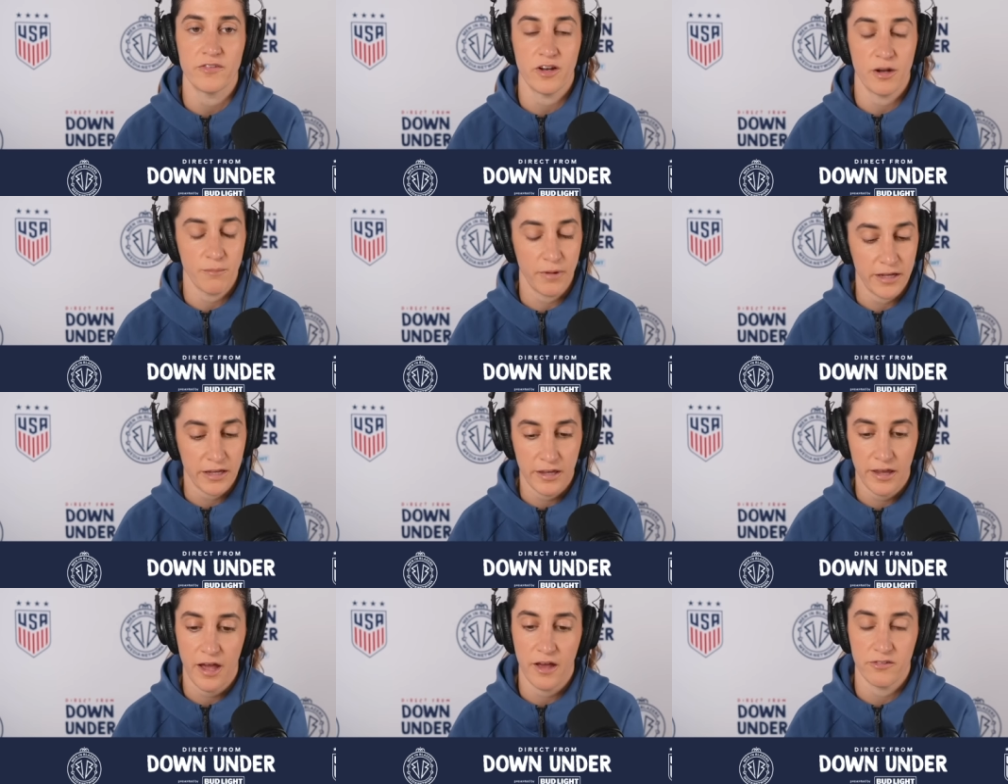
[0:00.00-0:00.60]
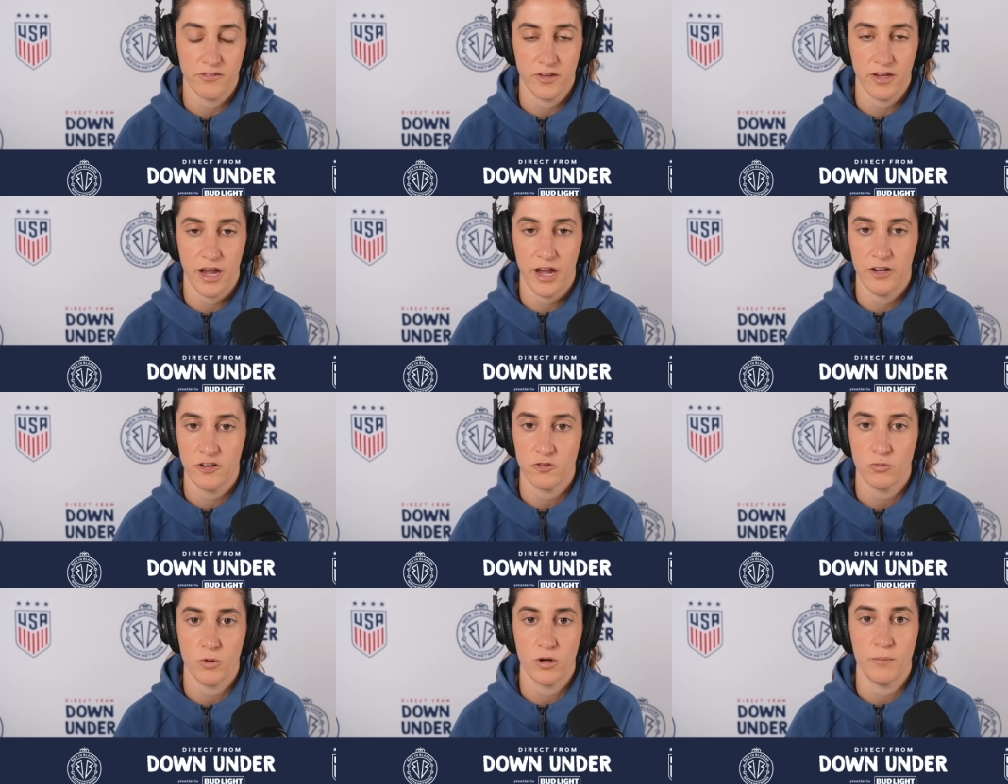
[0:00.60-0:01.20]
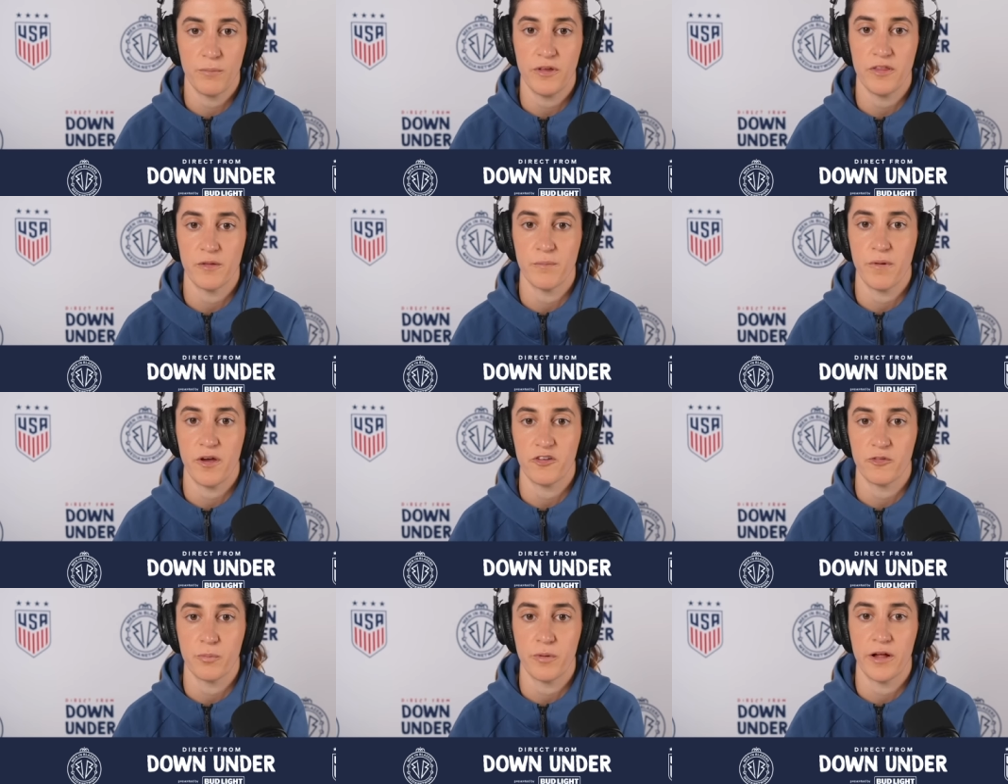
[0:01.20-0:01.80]
And I'm like, yes, like I just want to be the
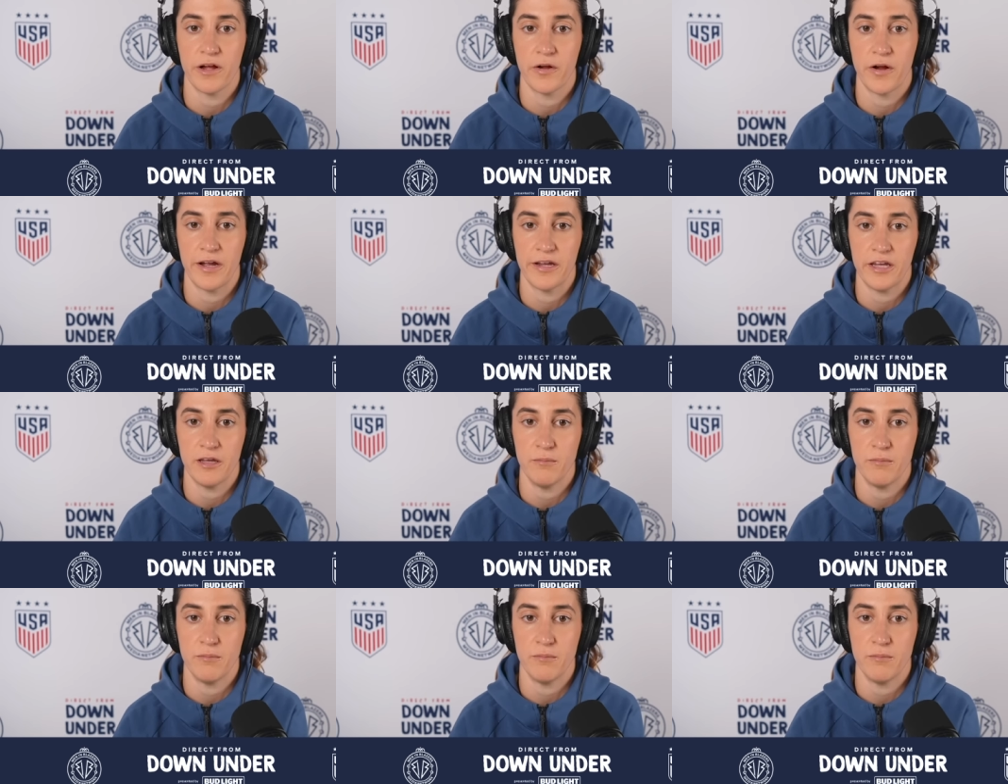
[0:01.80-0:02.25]
best player I can